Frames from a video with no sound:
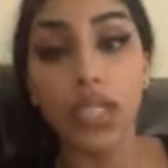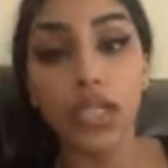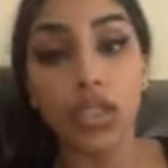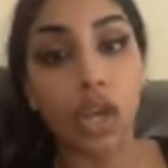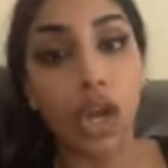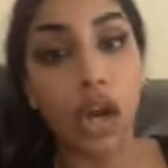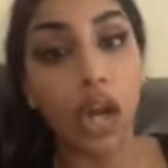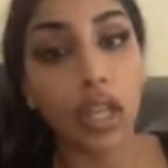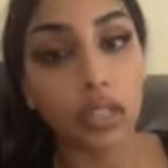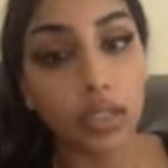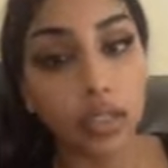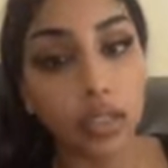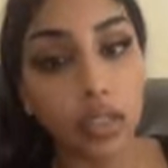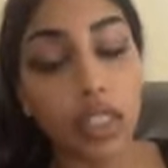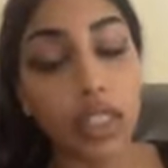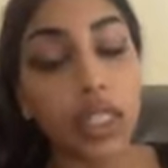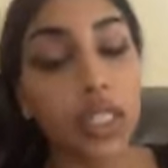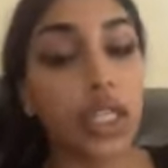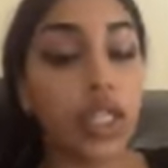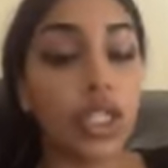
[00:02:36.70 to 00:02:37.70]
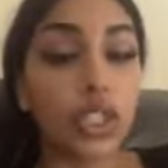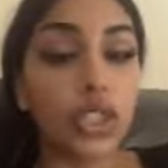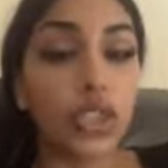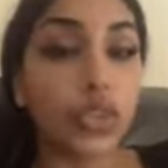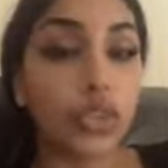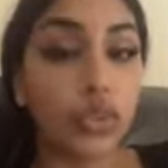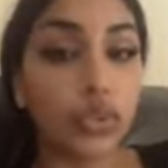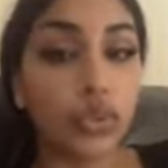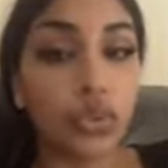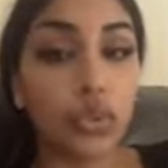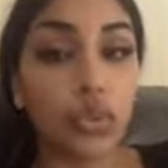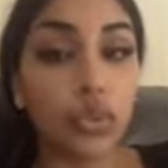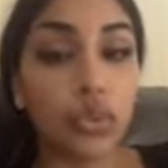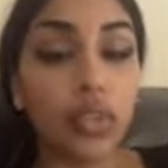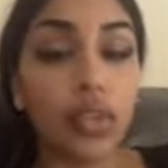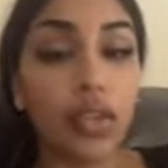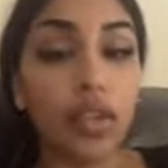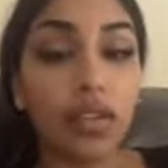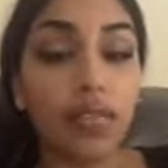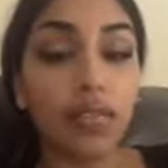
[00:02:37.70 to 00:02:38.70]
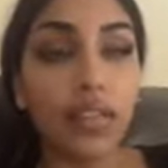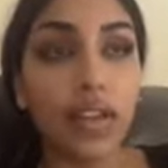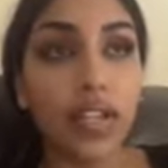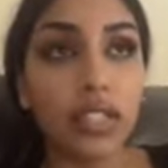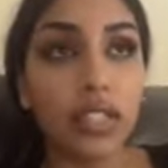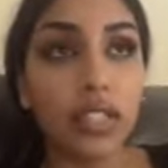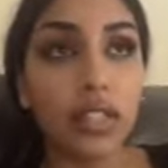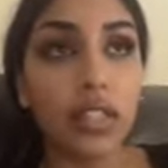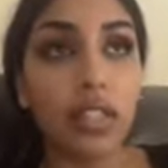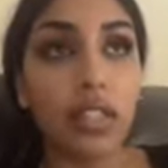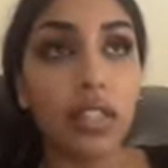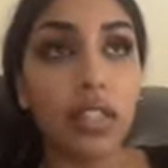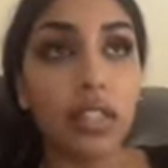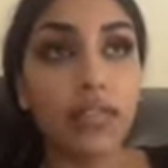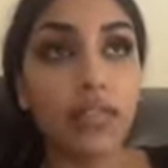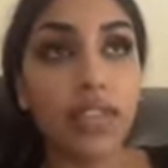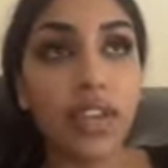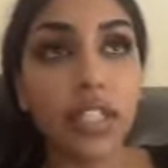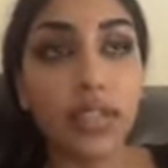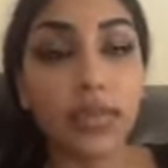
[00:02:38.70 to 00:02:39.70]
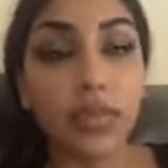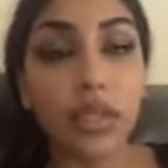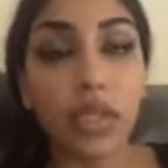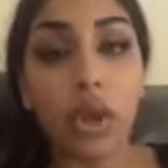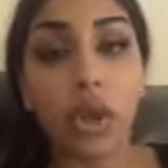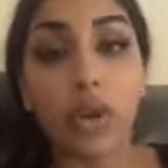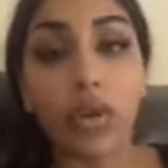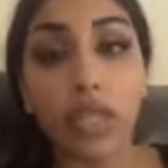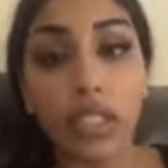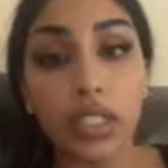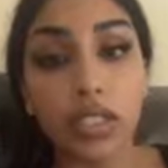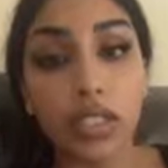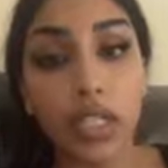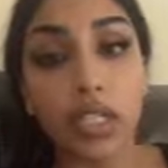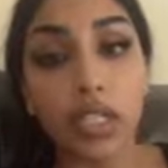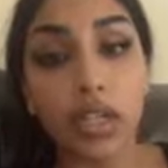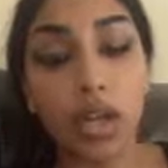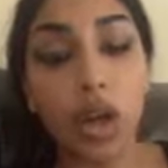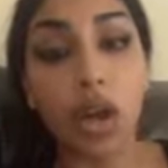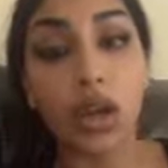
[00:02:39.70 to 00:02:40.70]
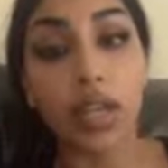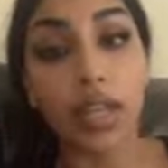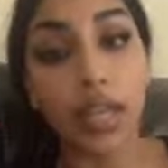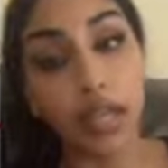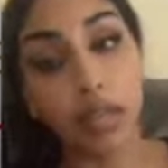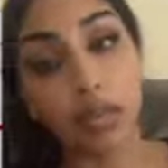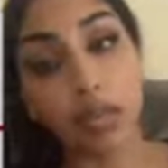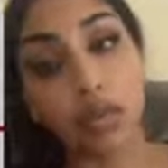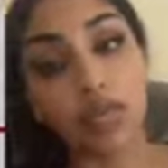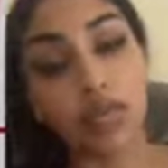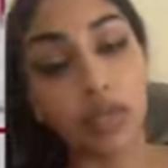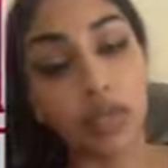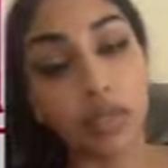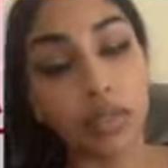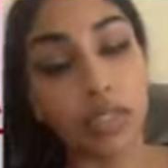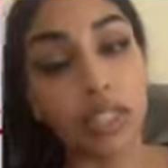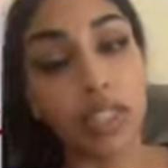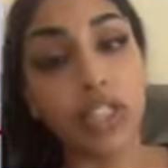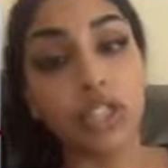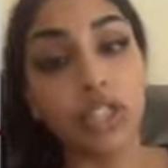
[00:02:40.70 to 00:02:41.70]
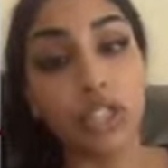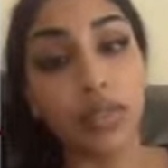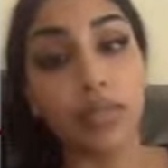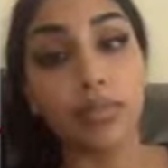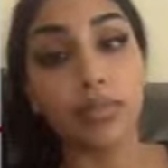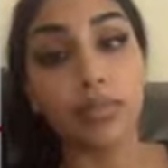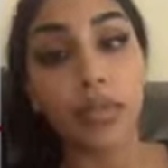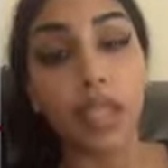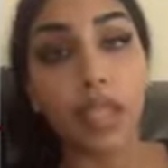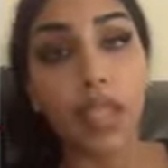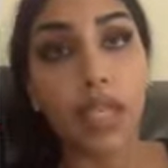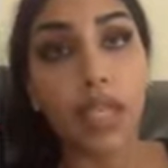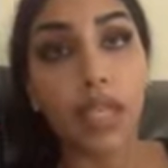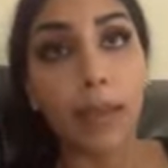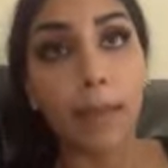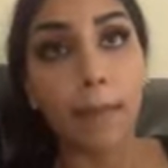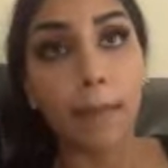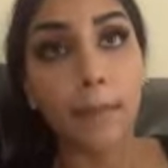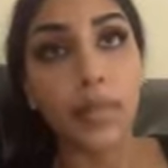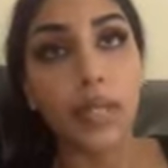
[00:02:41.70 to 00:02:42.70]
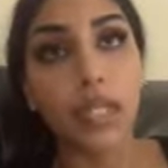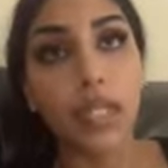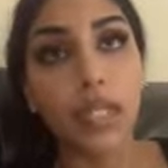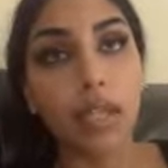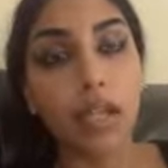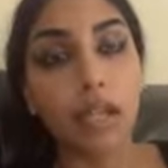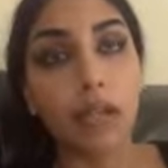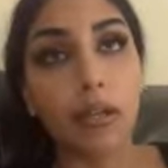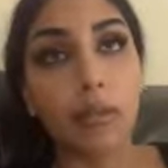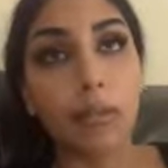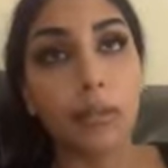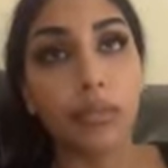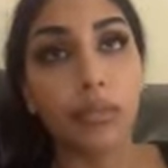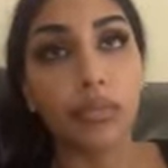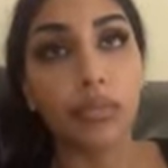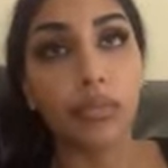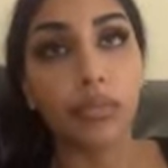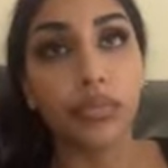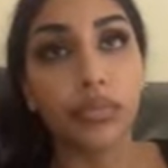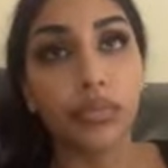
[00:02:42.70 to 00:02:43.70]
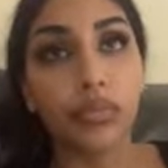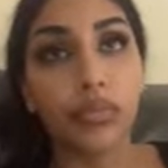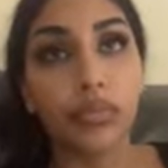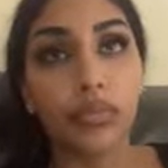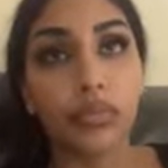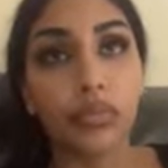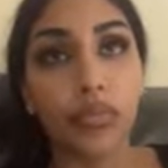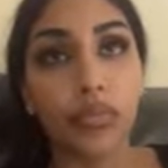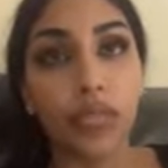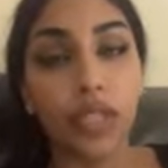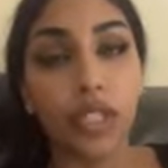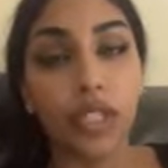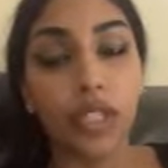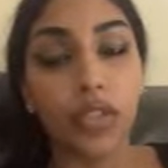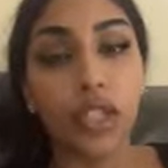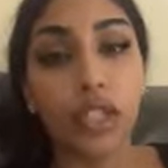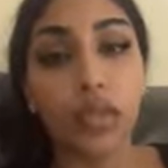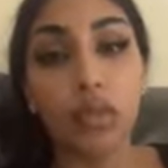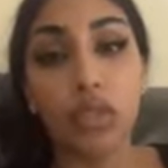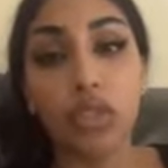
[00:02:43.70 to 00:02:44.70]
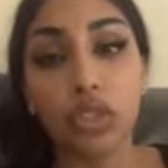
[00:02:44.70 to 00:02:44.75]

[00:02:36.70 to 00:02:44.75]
costly due to the investment already done on animal formulation. But there was